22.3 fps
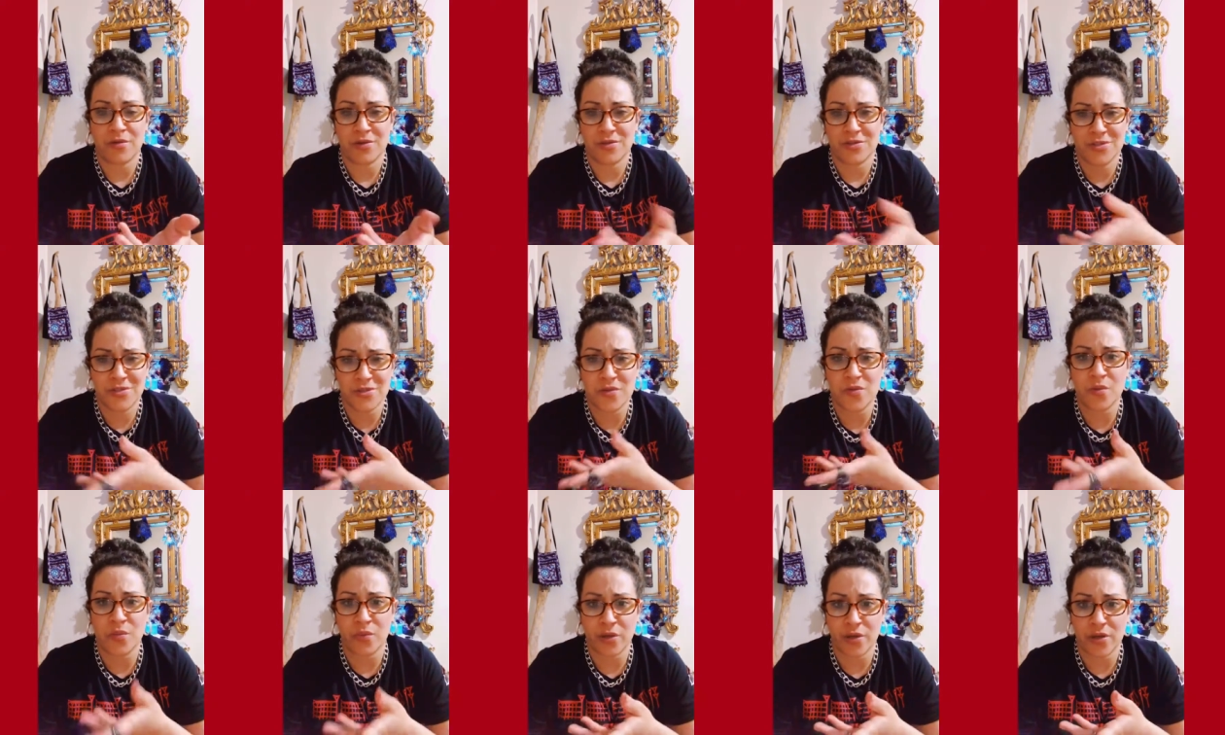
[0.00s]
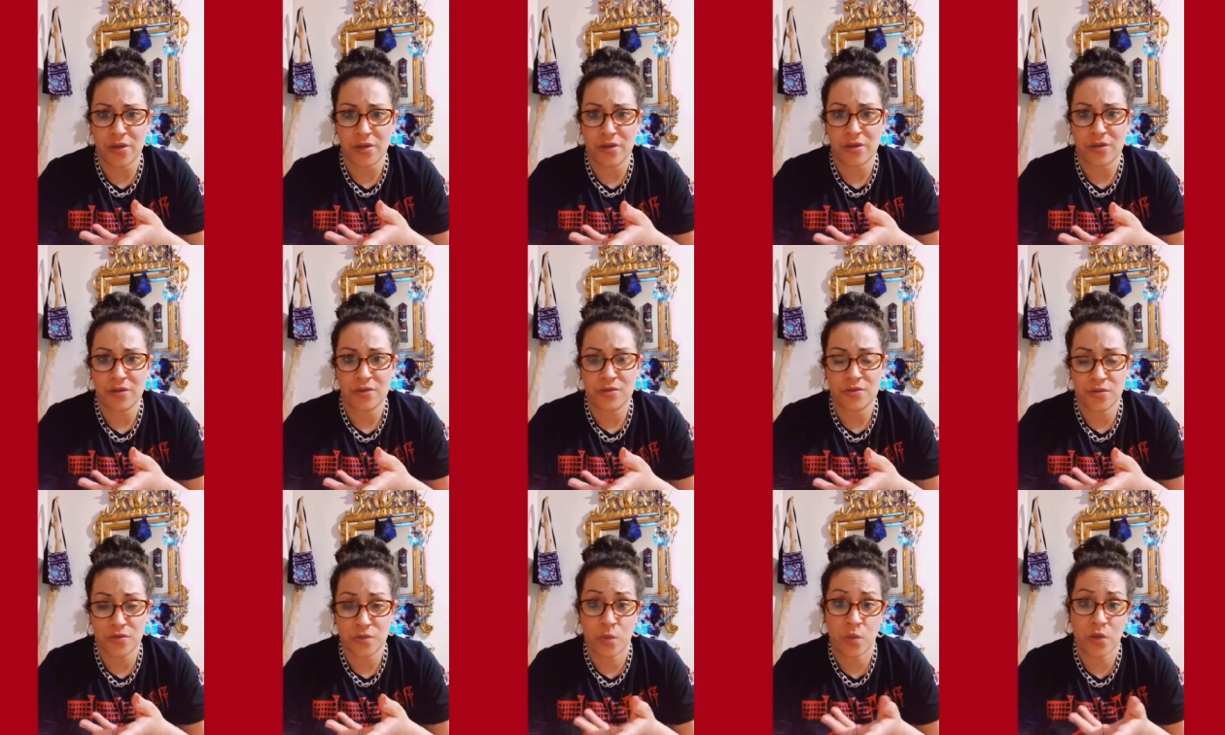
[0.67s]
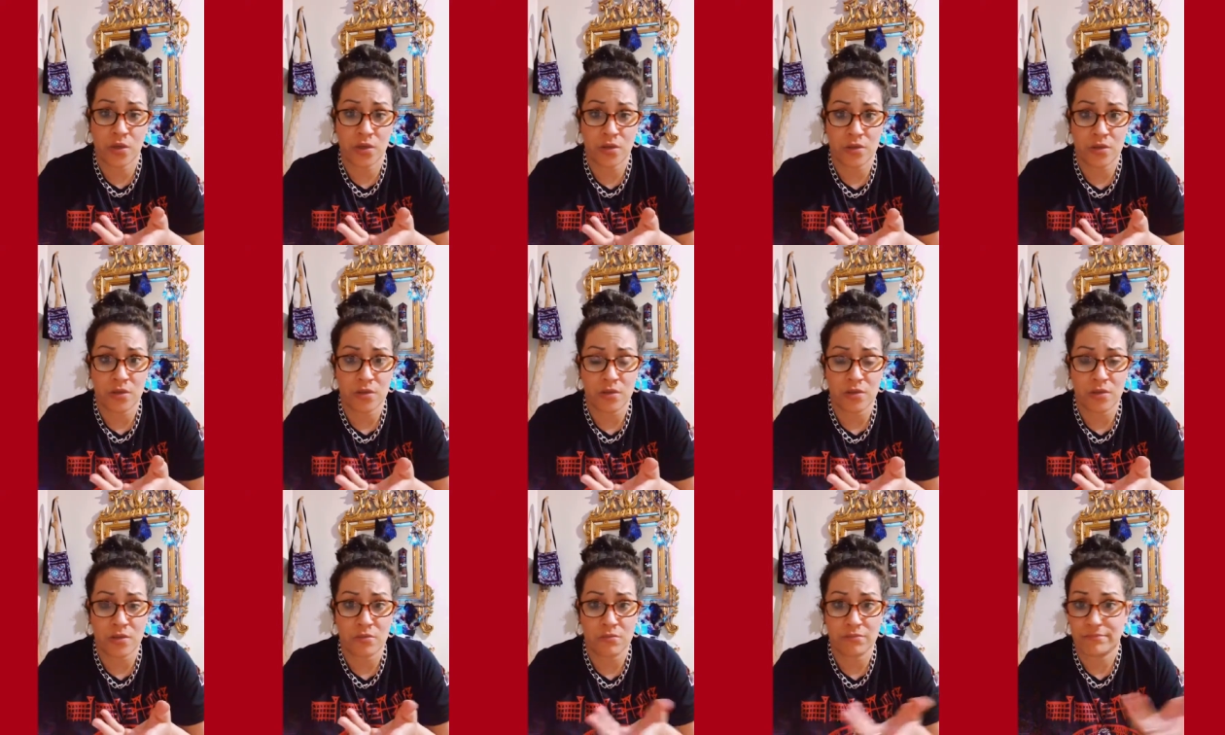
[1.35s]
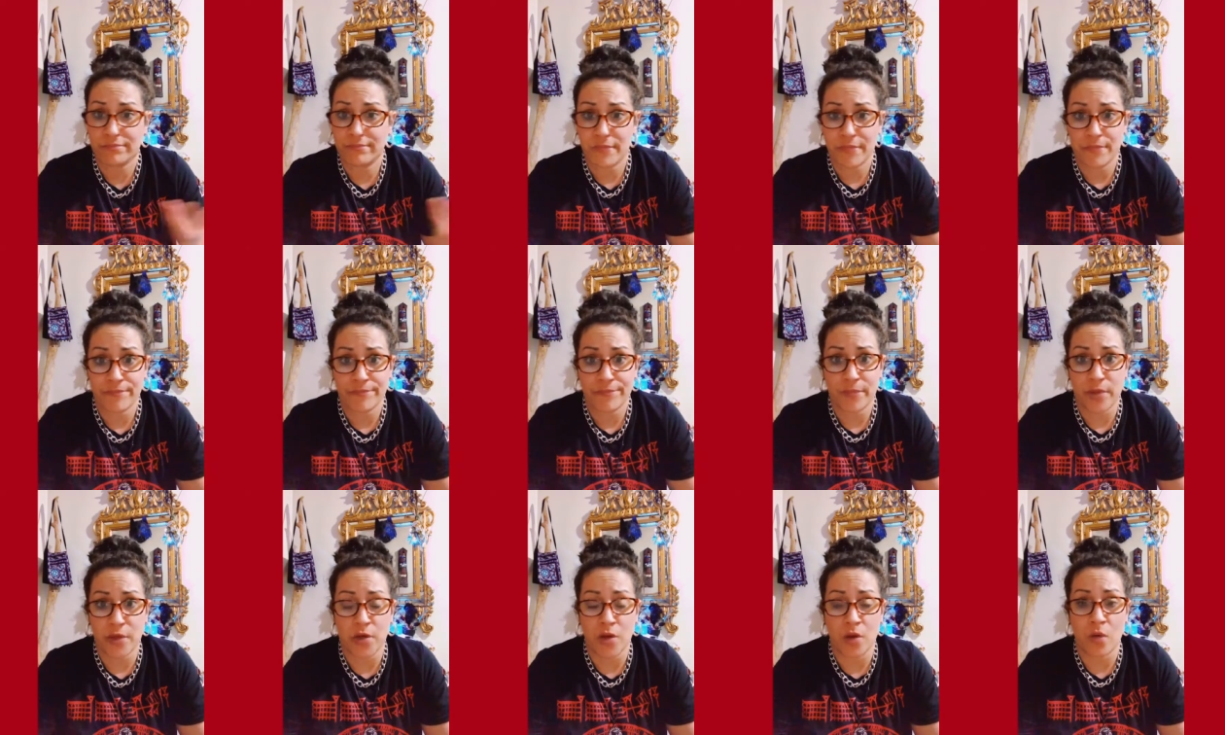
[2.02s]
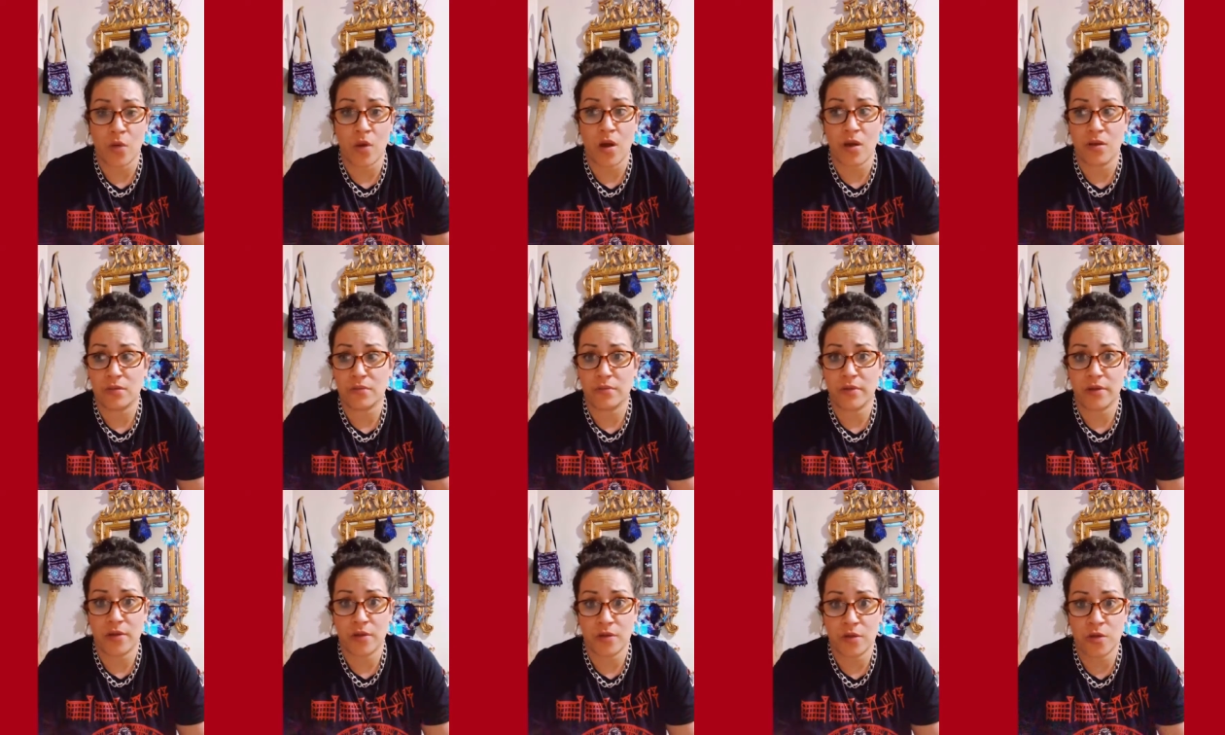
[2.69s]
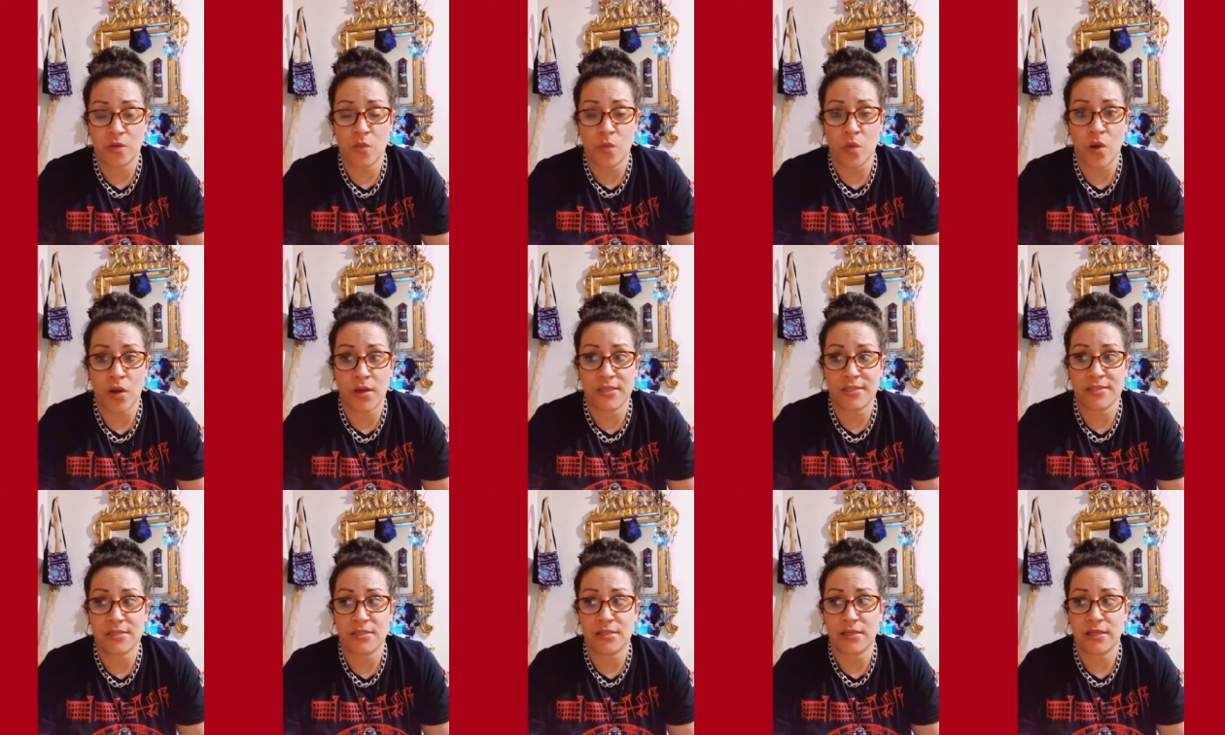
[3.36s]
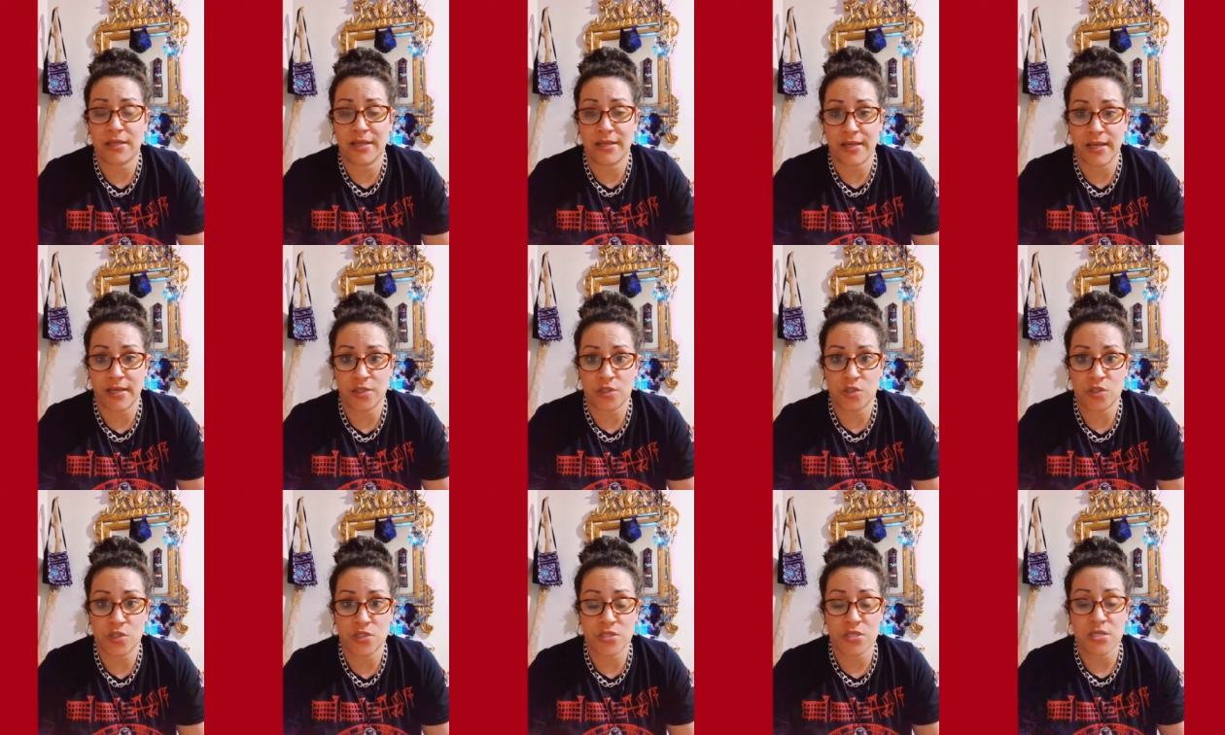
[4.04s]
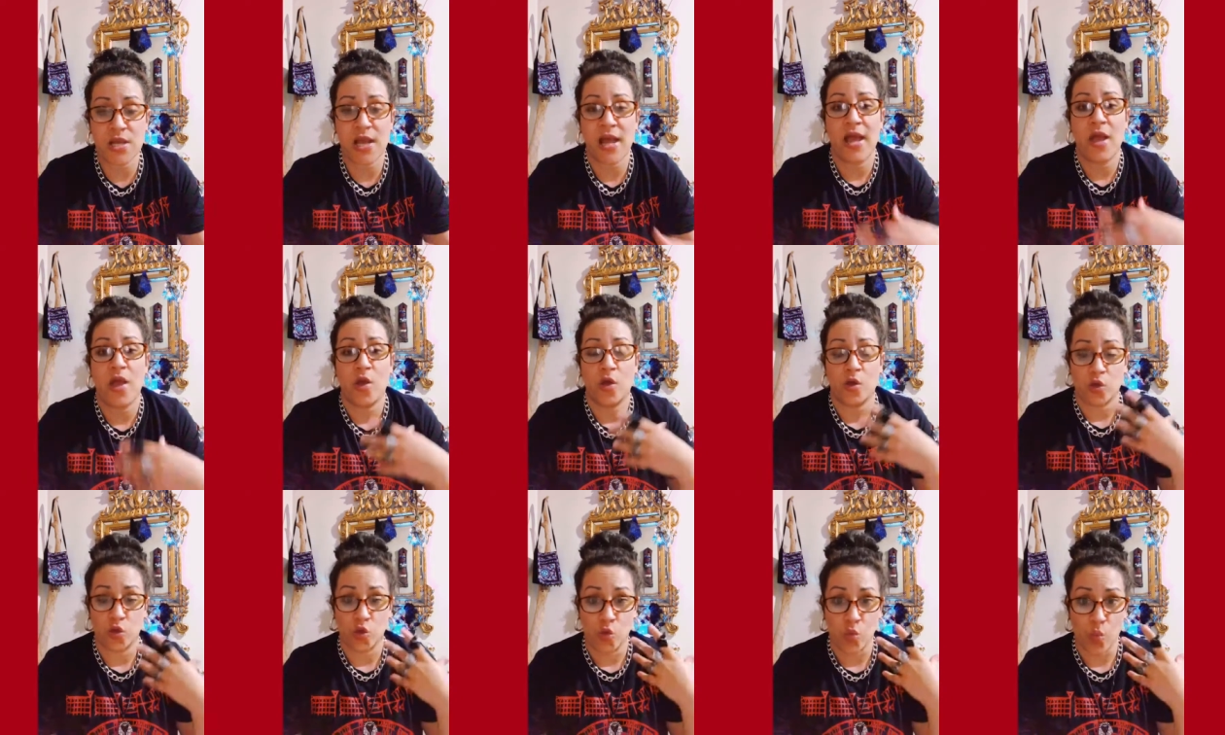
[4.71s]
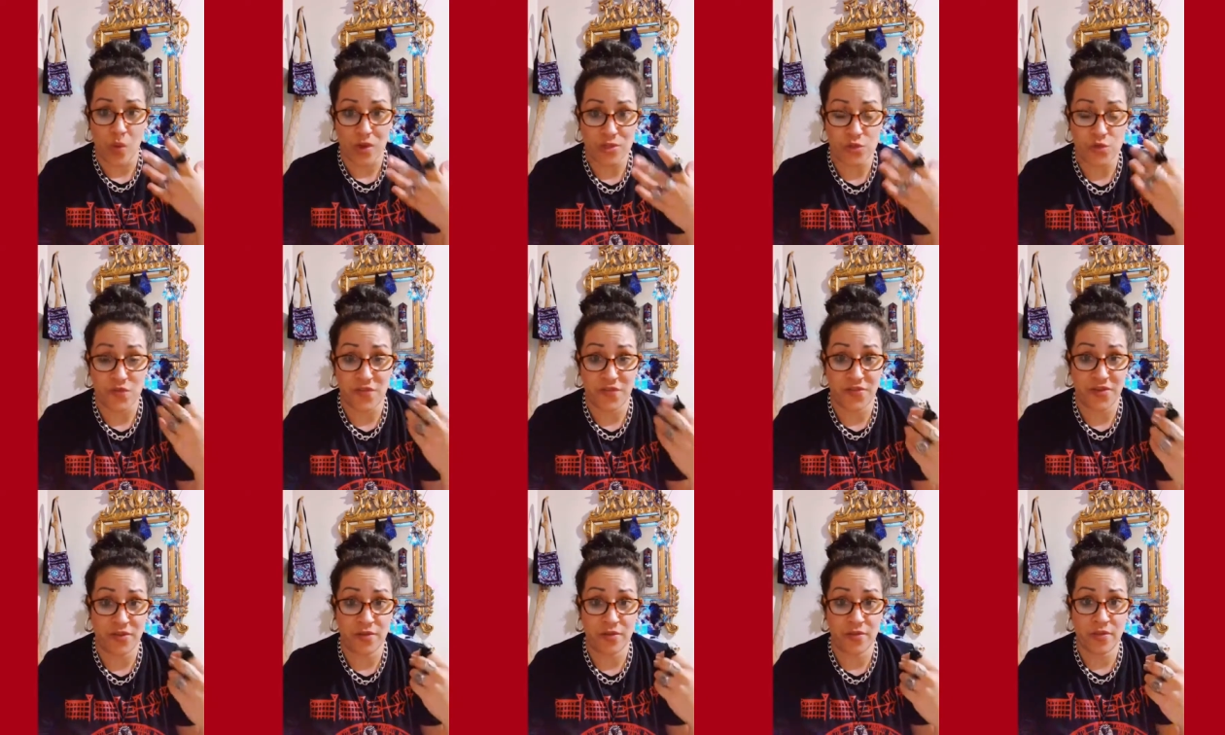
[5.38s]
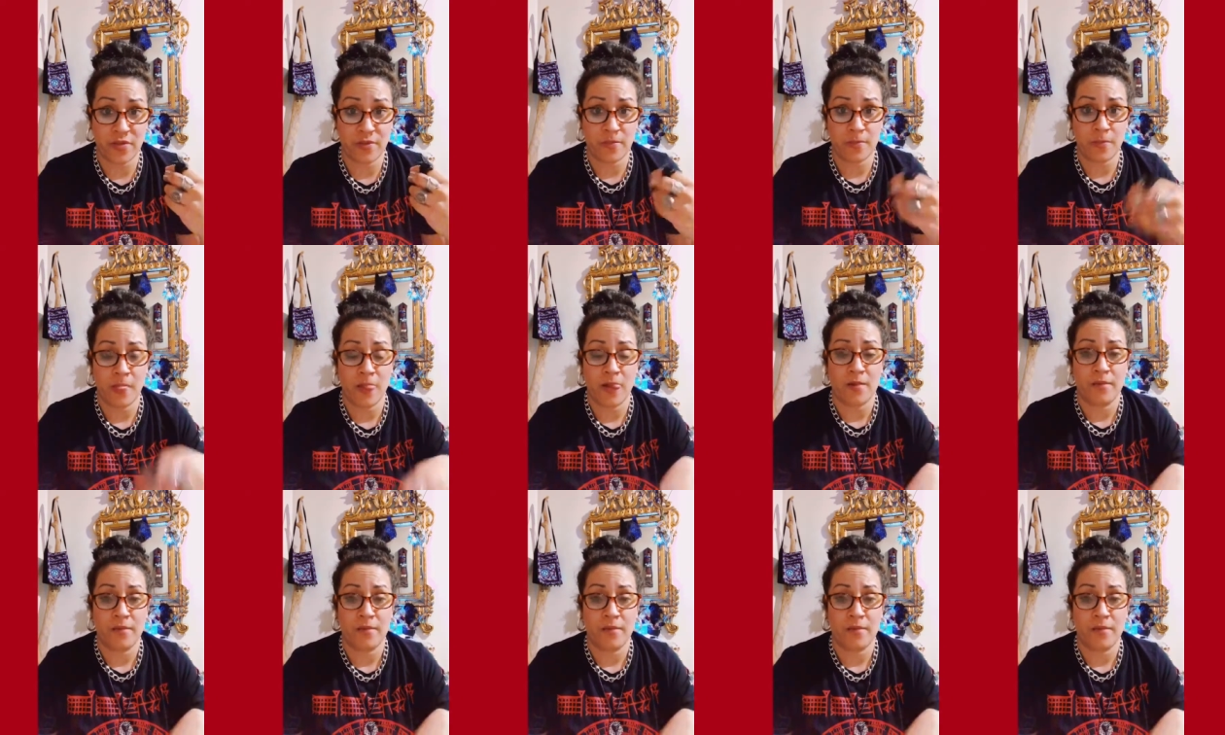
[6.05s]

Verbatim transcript: do the work. Do the work. You know, you want connections. You want to feel them.